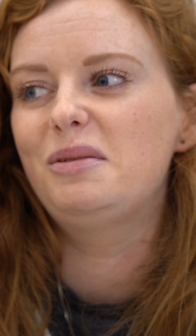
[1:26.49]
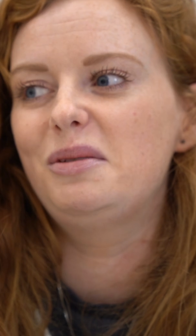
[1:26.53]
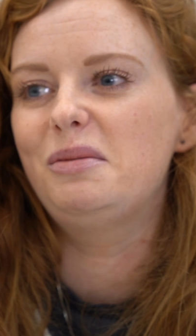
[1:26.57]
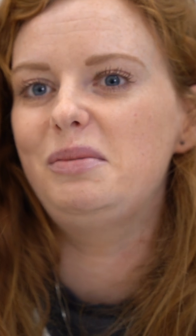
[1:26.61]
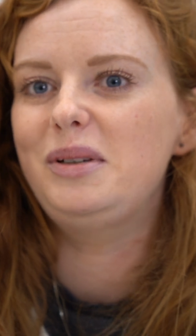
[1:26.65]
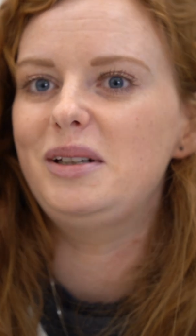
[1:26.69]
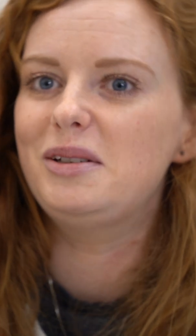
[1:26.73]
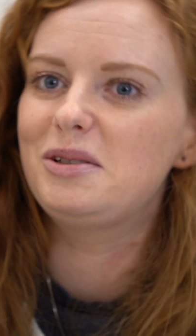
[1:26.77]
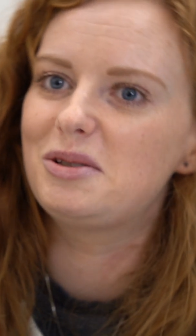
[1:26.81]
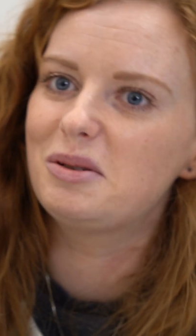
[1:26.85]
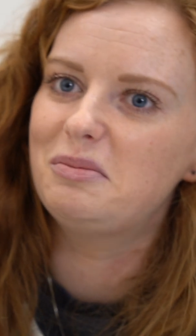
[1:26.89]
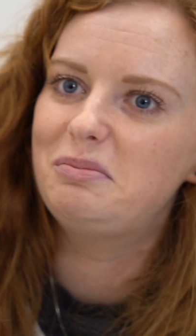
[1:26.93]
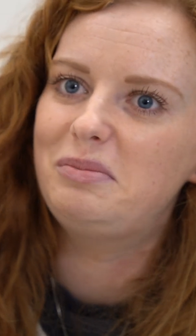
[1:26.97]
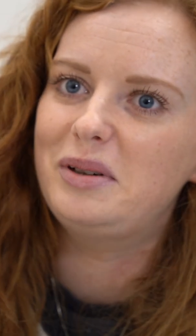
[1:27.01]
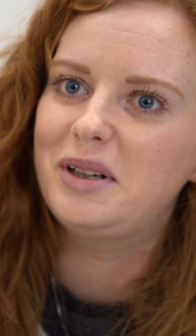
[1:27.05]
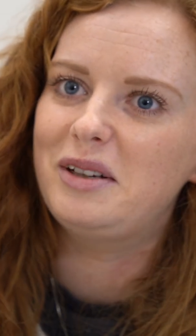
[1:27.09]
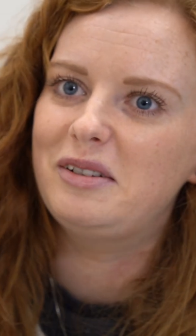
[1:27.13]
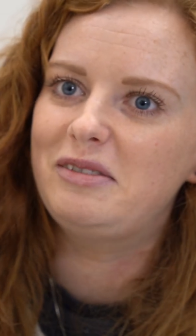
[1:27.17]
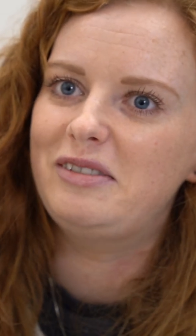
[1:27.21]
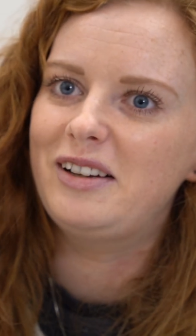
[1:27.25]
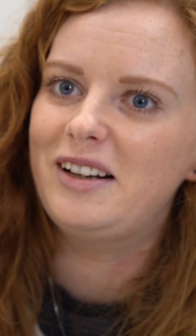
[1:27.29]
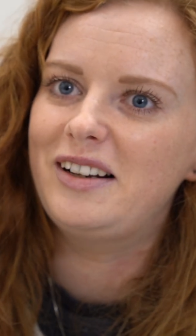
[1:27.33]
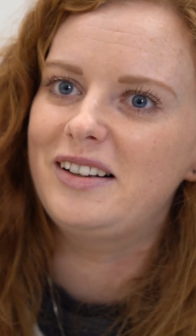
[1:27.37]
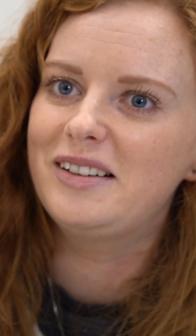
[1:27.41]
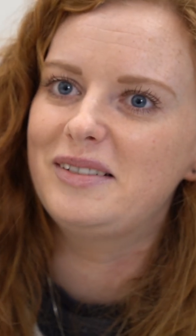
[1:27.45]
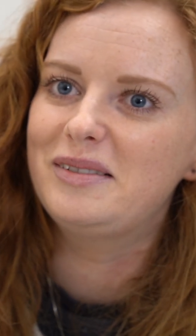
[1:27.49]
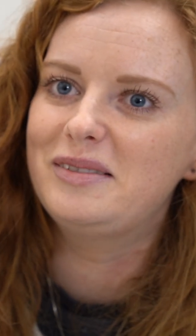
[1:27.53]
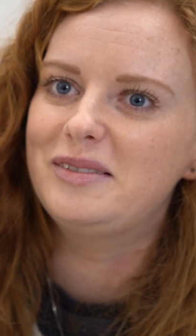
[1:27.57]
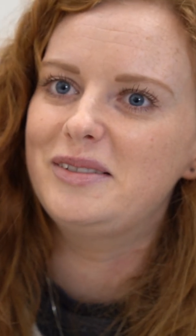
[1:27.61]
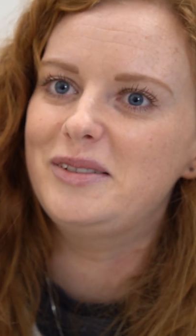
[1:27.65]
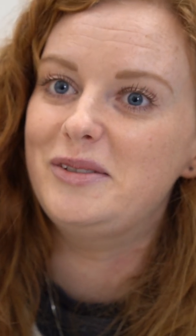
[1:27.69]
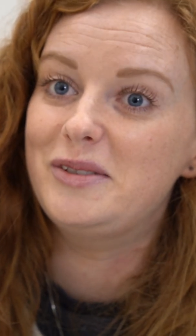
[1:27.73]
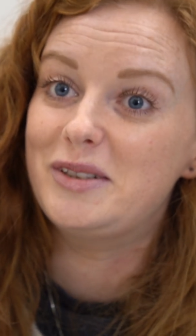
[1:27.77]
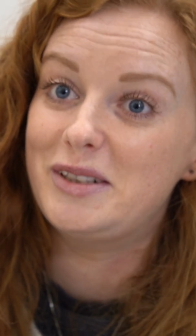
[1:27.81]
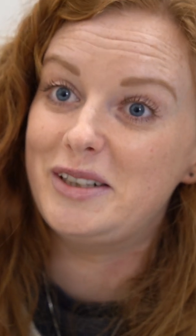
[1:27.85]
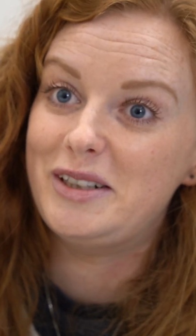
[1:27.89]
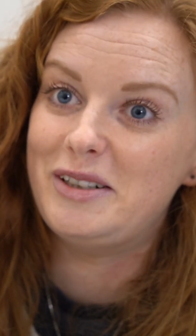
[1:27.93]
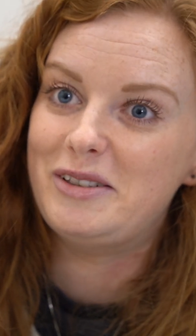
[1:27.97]
being dumped by a fella
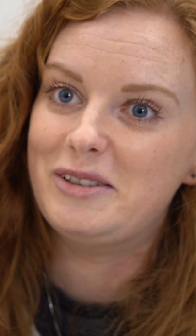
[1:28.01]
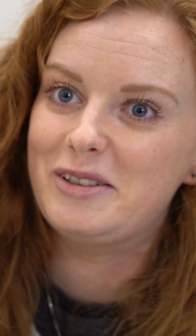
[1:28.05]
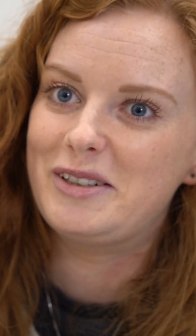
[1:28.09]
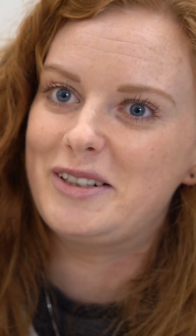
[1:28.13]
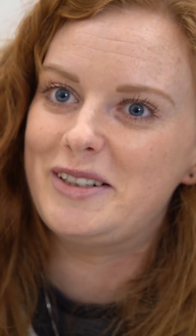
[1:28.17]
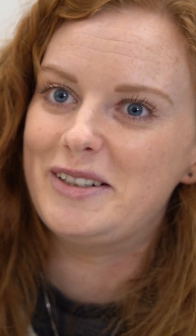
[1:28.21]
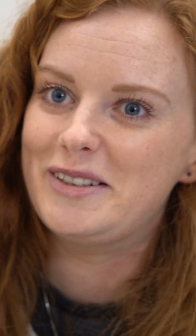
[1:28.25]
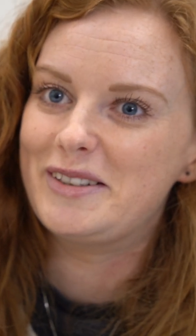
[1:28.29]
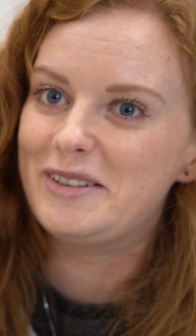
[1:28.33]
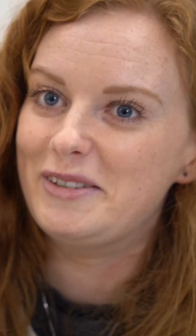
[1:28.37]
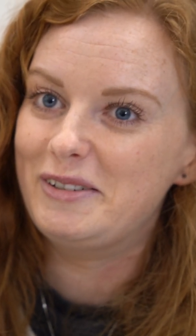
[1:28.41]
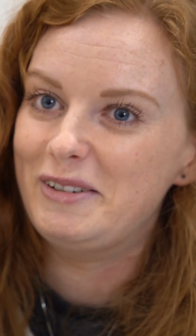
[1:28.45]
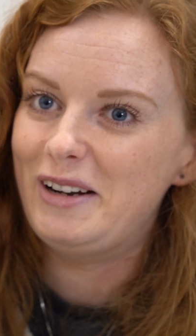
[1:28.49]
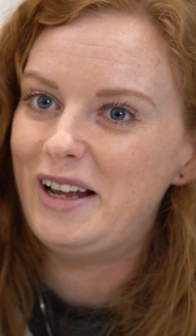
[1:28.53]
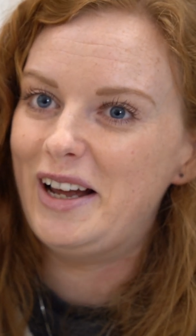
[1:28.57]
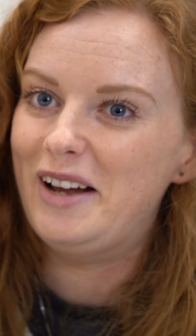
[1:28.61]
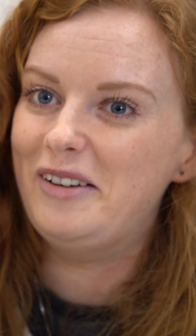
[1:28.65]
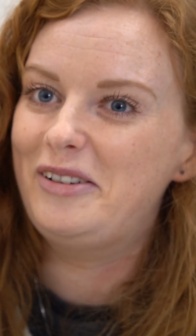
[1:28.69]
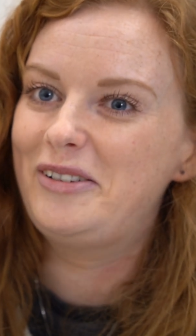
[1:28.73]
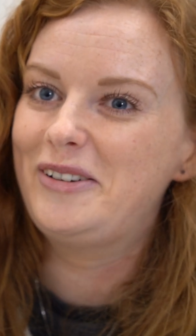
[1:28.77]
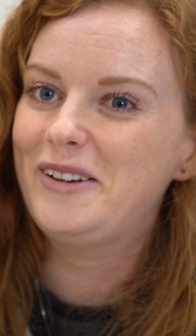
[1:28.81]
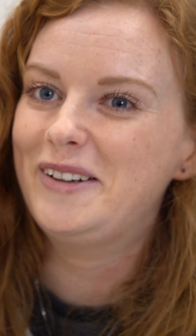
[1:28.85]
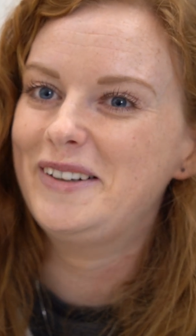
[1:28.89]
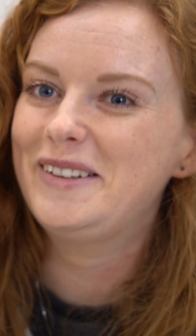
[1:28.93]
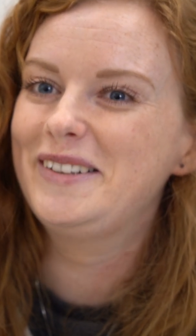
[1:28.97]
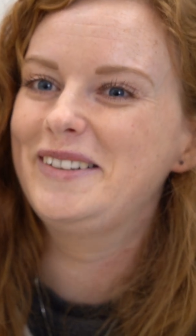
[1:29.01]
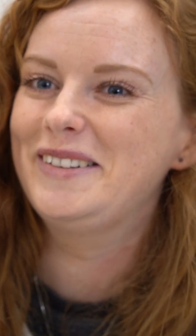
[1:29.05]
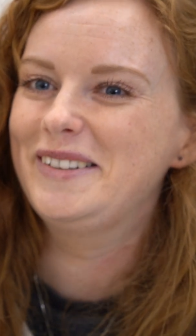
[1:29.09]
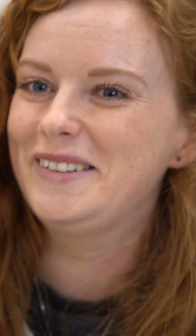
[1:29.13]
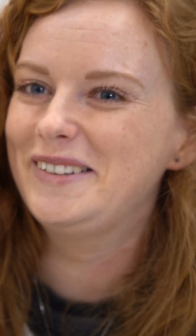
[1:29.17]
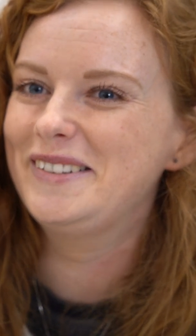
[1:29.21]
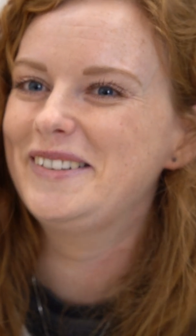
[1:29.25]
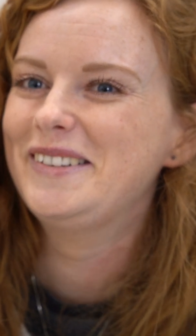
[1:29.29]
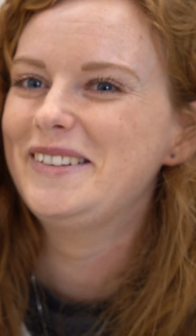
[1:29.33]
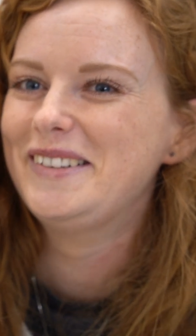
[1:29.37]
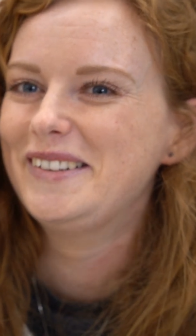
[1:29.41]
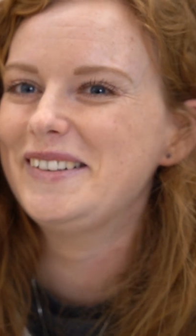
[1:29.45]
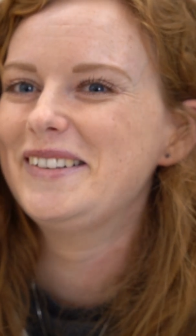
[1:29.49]
who's an idiot is no
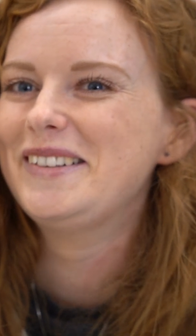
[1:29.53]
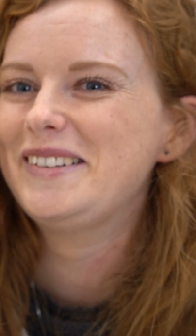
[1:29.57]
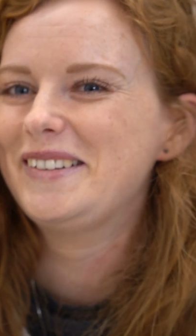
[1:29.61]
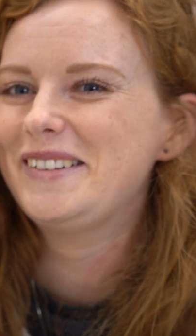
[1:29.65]
laugh.